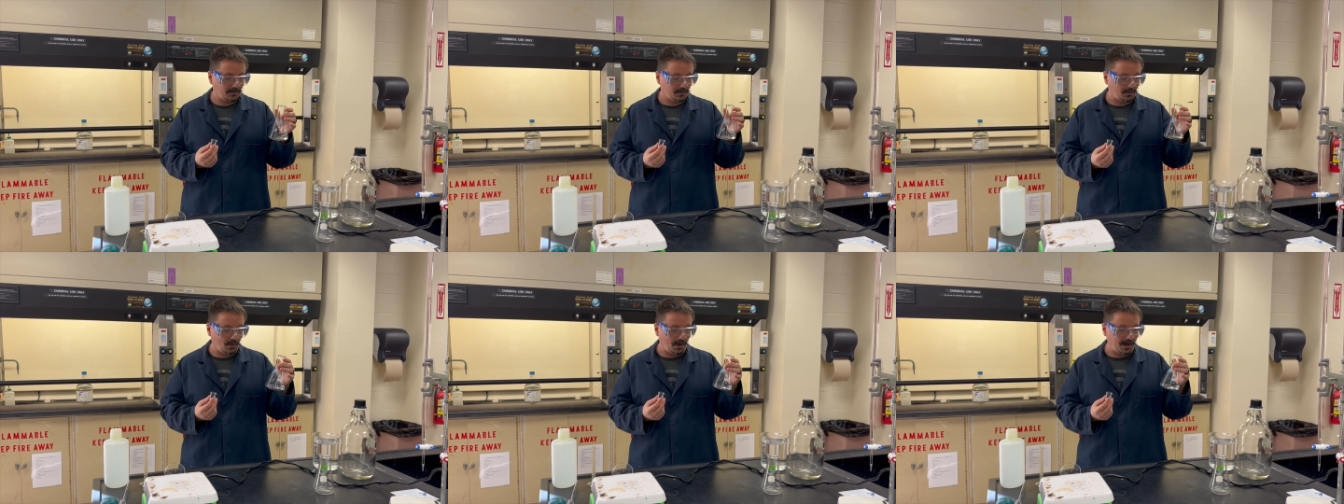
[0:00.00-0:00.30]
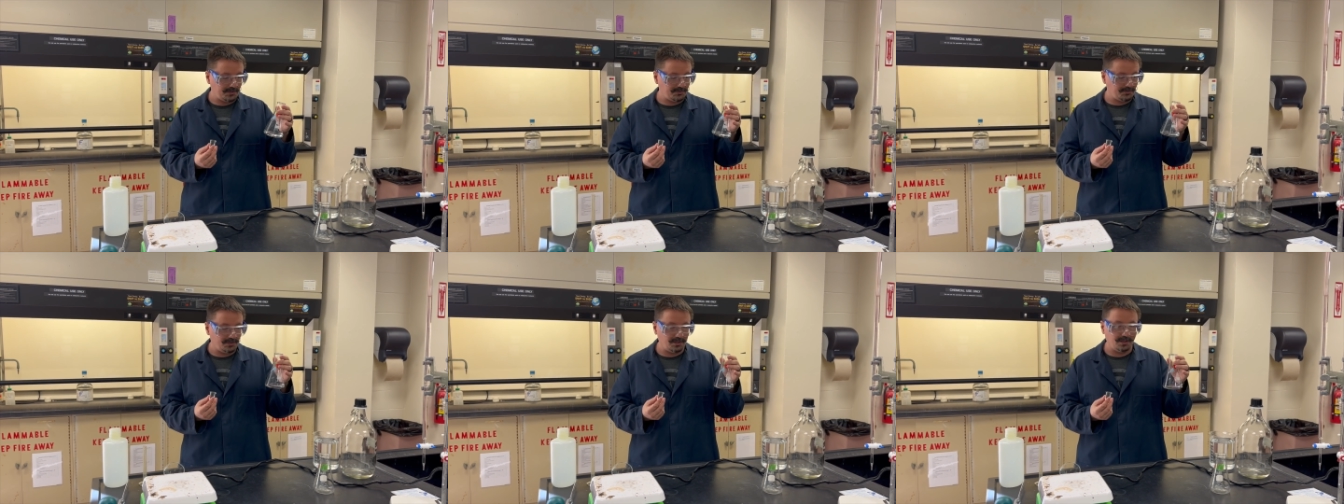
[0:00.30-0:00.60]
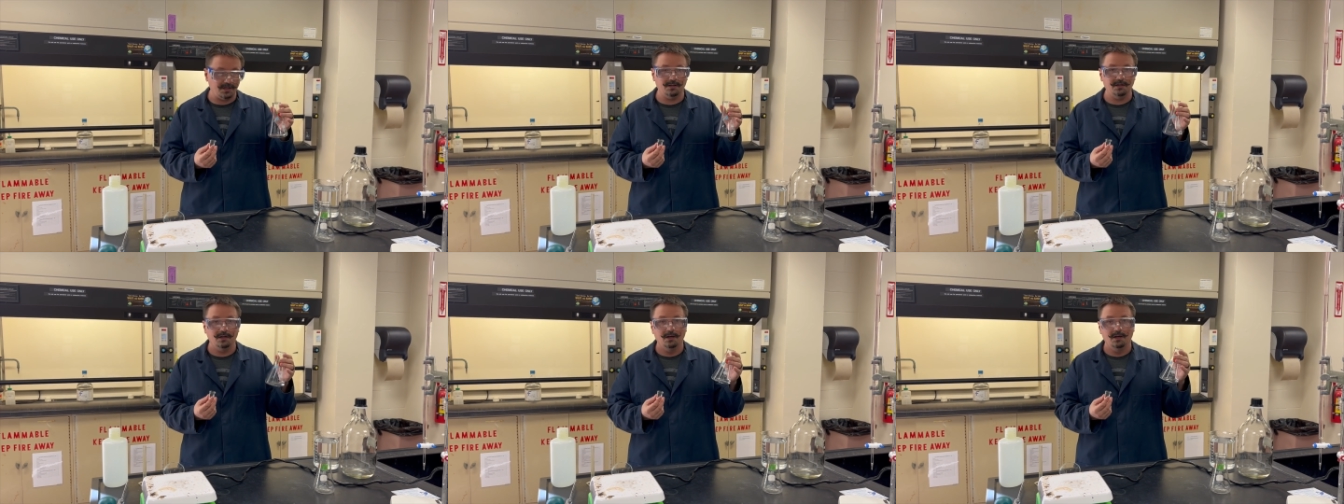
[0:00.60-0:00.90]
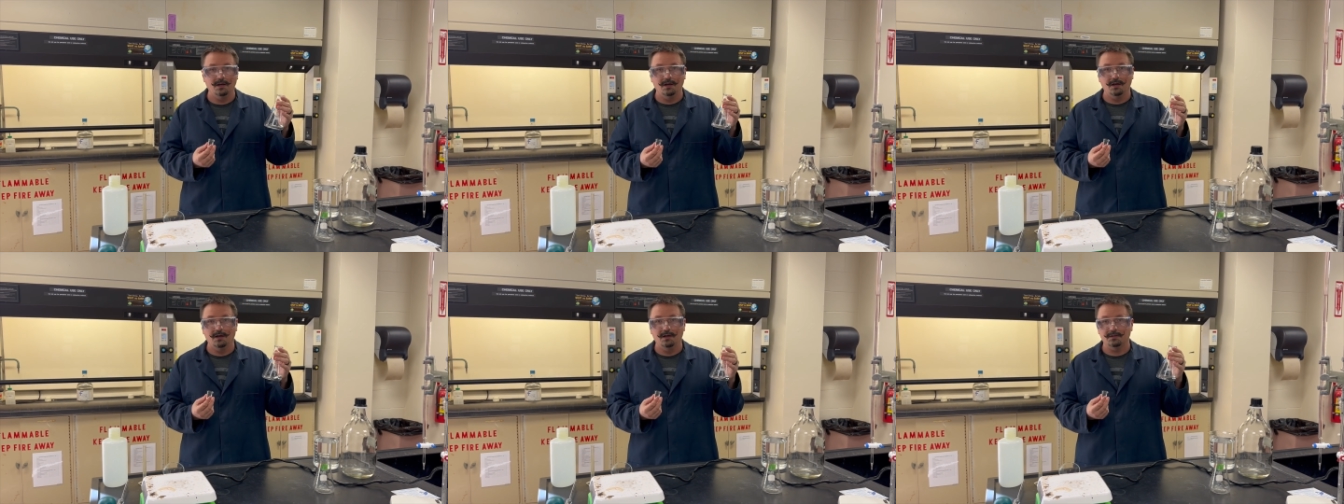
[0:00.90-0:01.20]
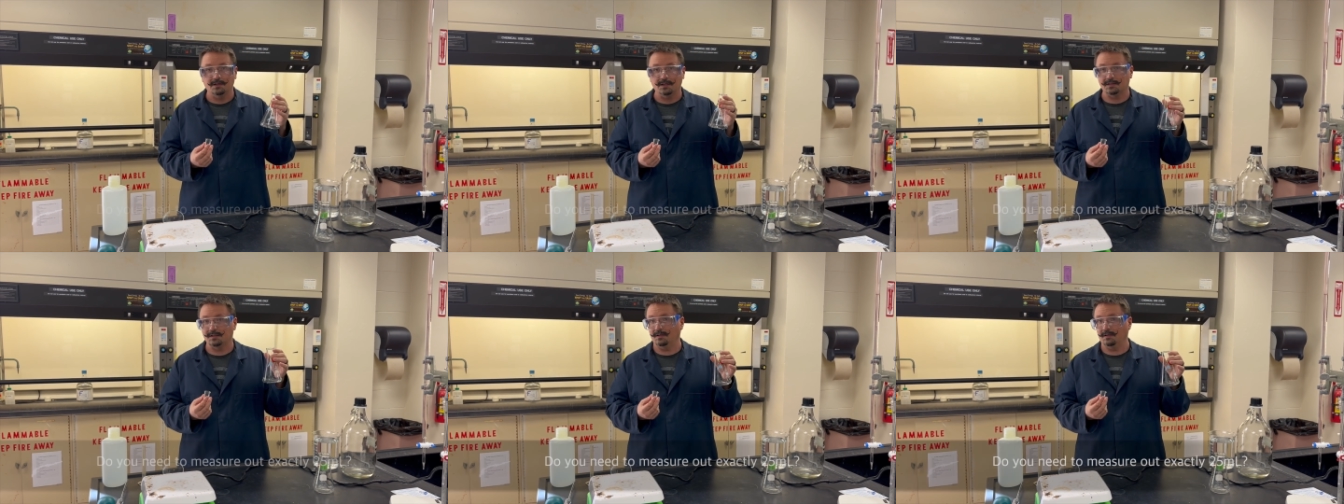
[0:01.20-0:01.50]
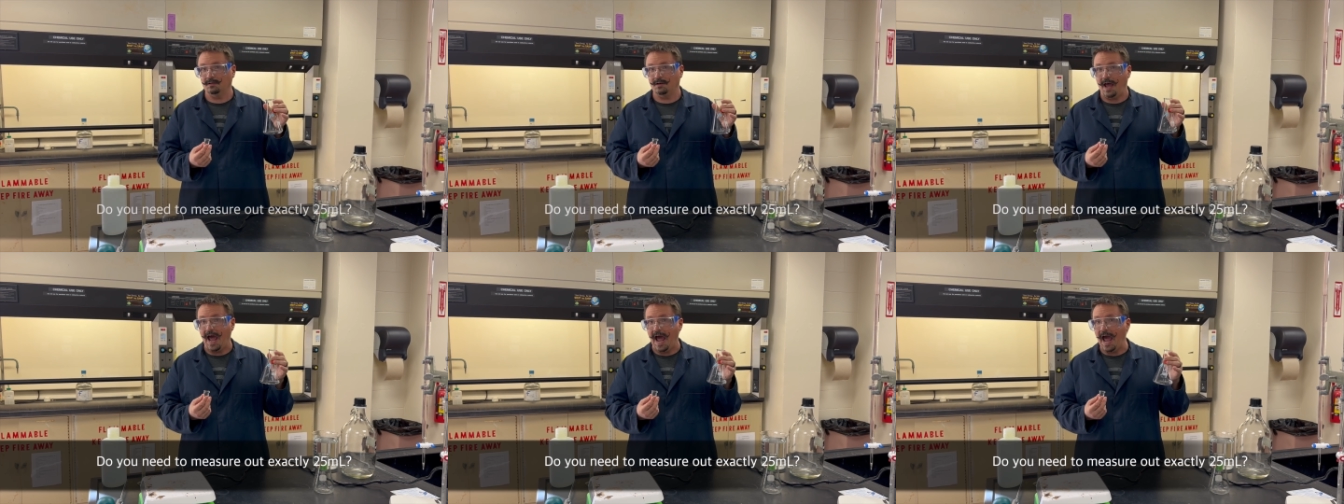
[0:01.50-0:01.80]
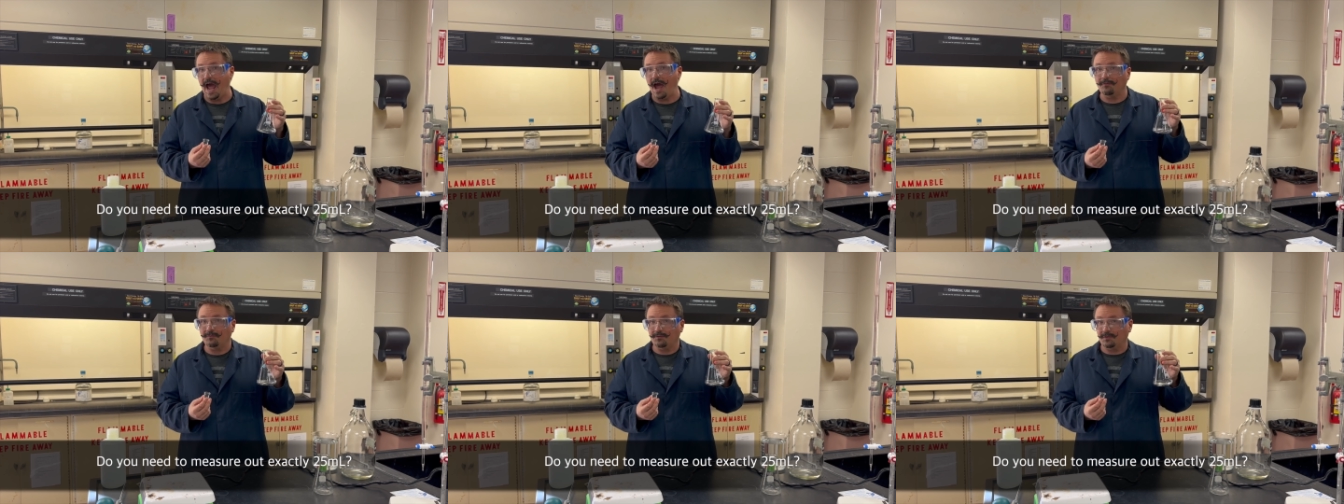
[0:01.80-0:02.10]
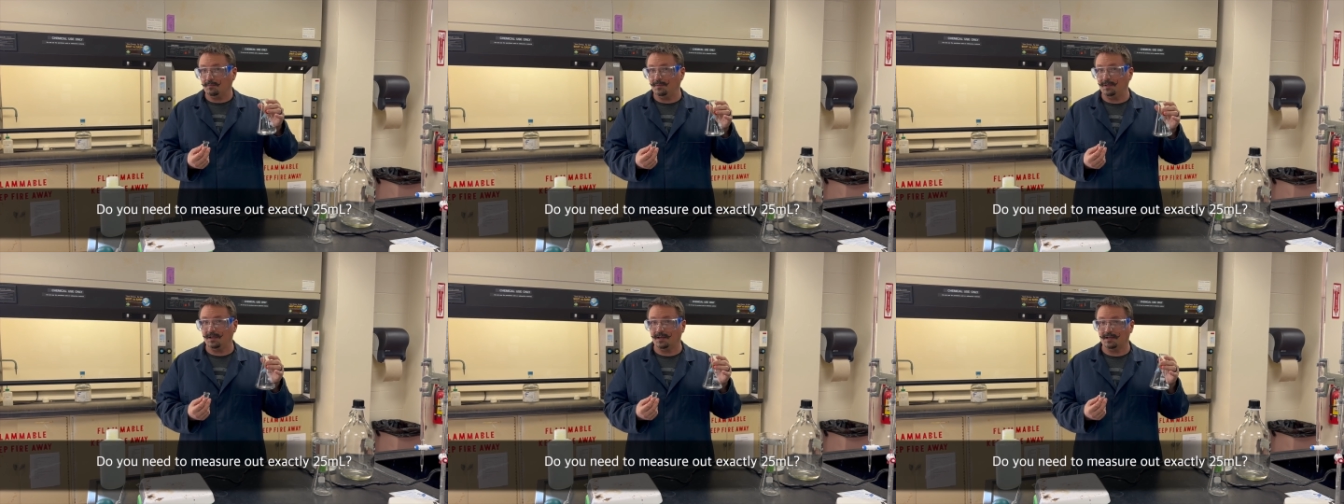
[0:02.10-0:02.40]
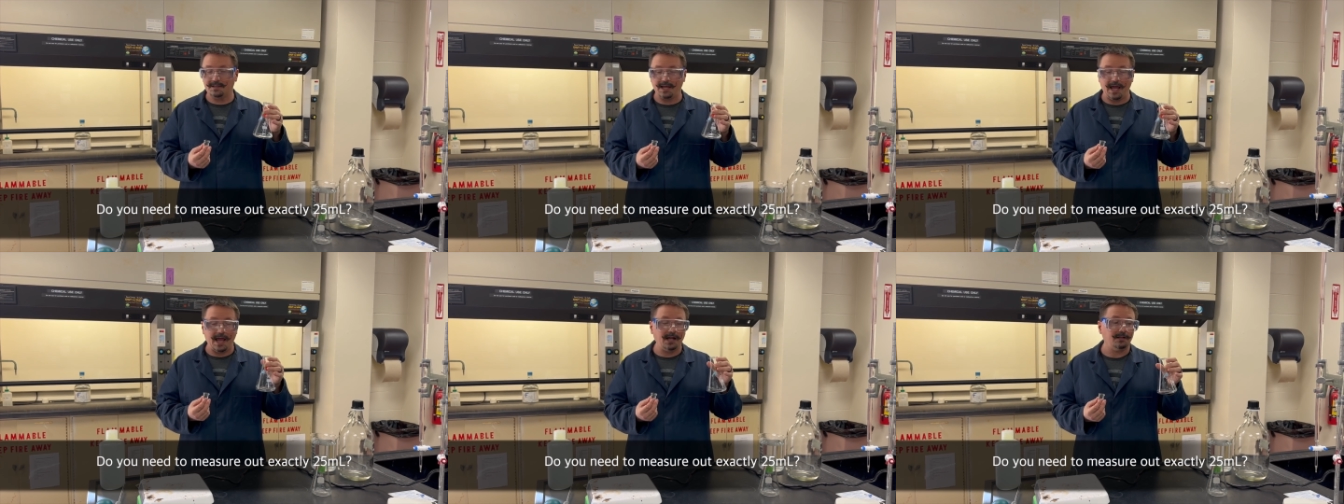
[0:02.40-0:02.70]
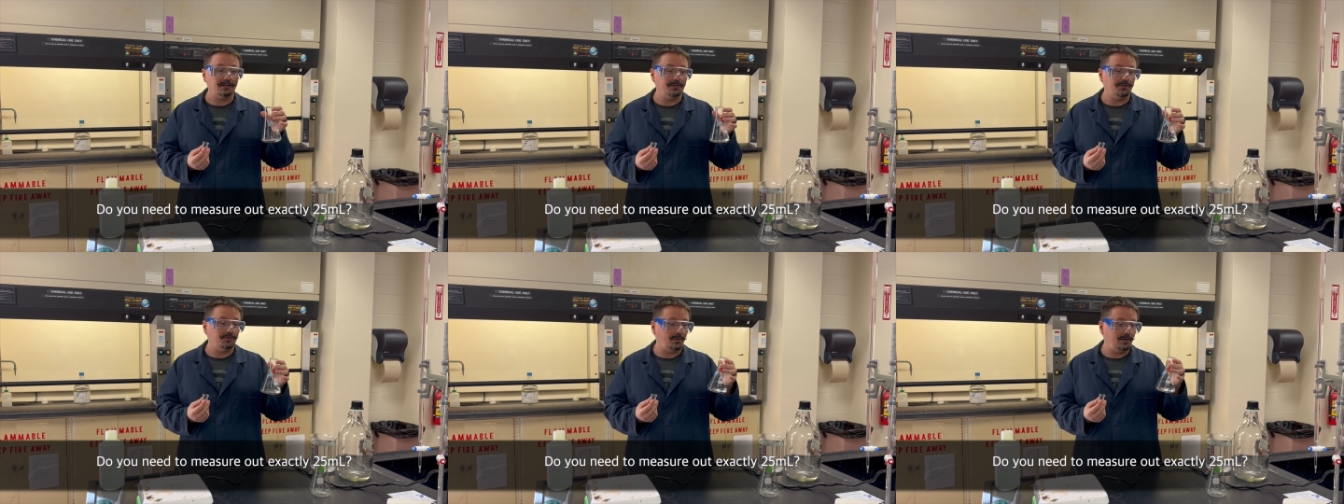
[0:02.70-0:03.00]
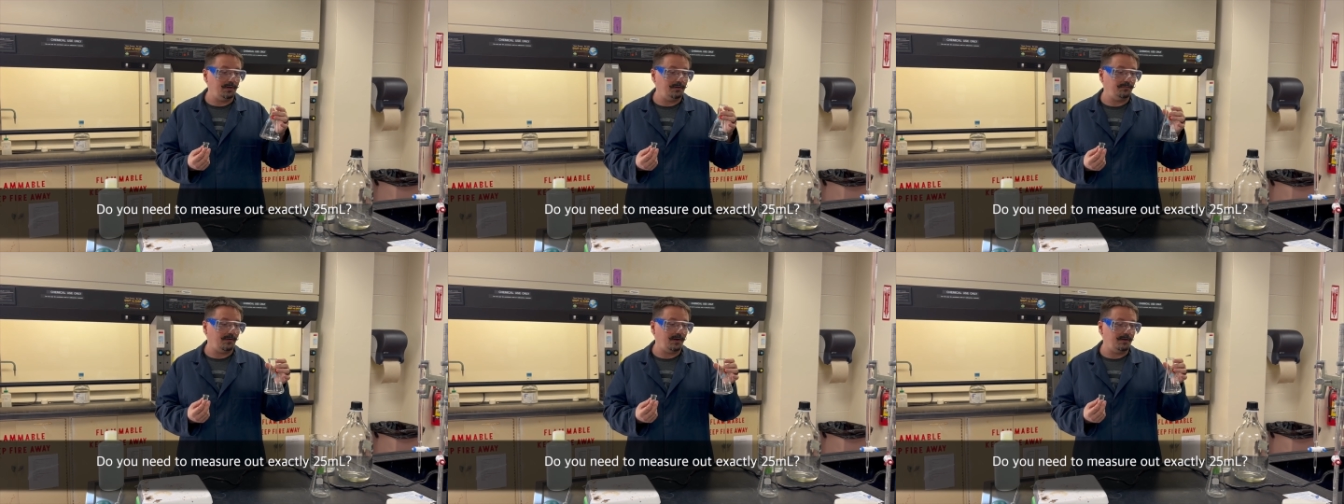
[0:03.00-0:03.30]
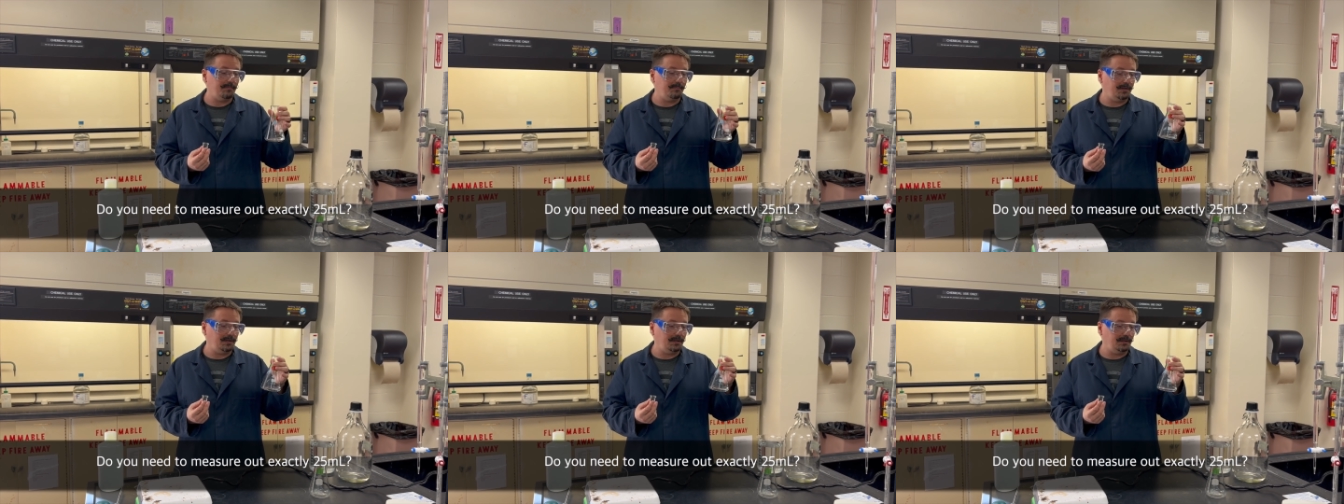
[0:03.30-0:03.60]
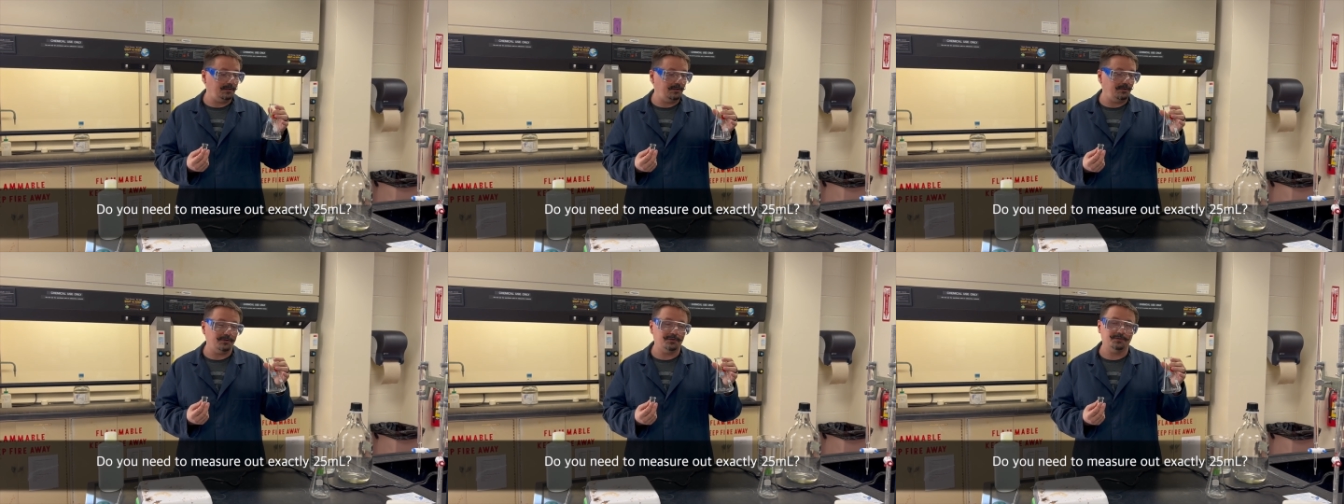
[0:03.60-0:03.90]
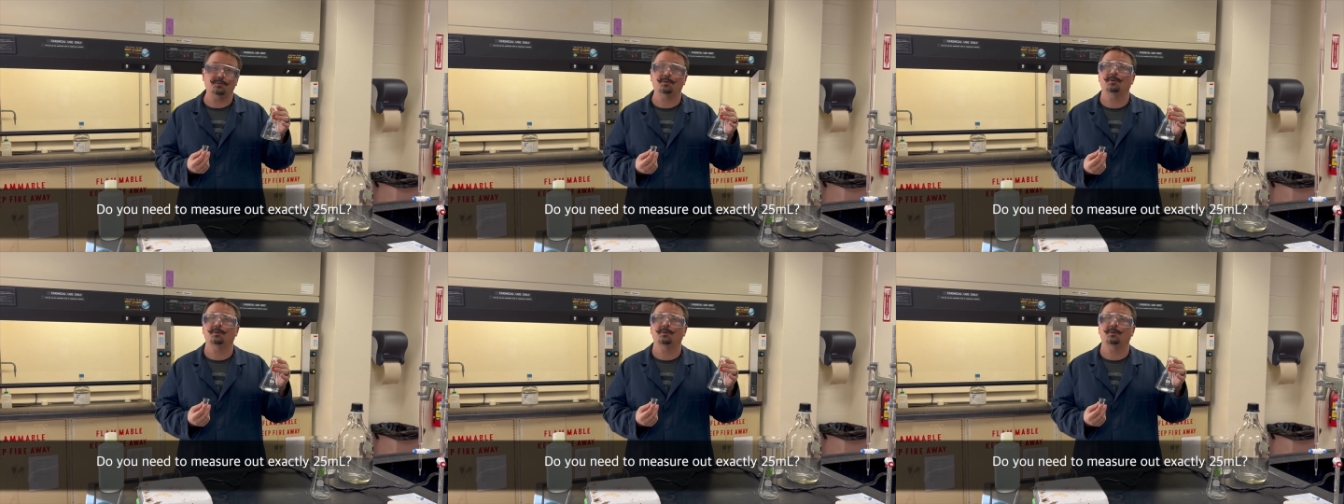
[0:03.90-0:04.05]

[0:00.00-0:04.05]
Question, does it have to be exactly 25 milliliters?